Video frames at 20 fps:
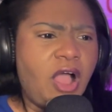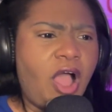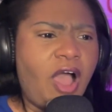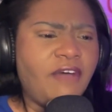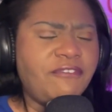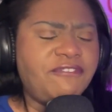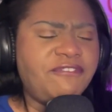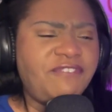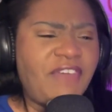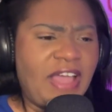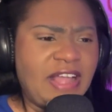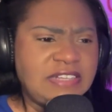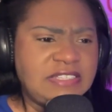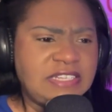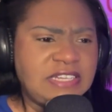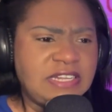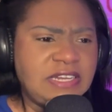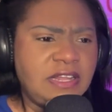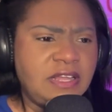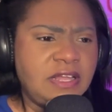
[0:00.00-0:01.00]

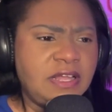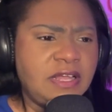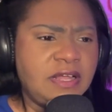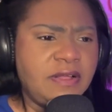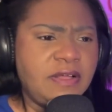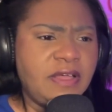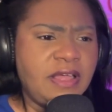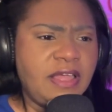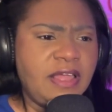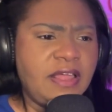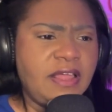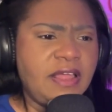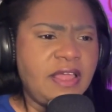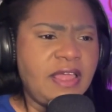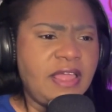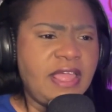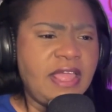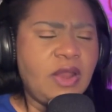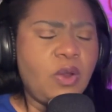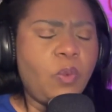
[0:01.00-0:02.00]
affected
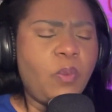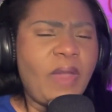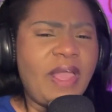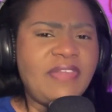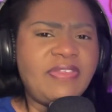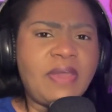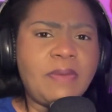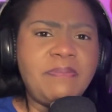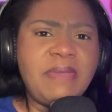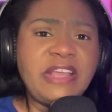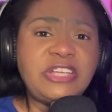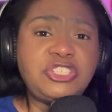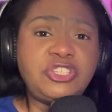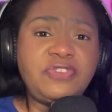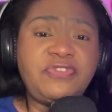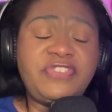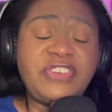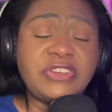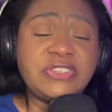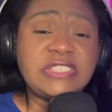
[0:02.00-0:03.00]
in a way that makes
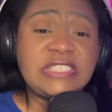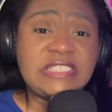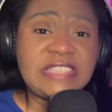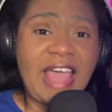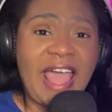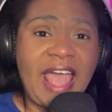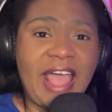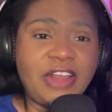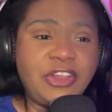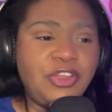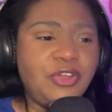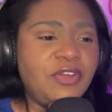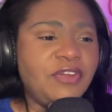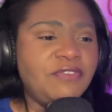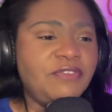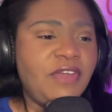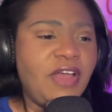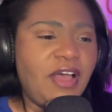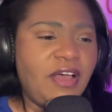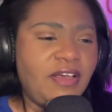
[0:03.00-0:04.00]
you feel sad. You're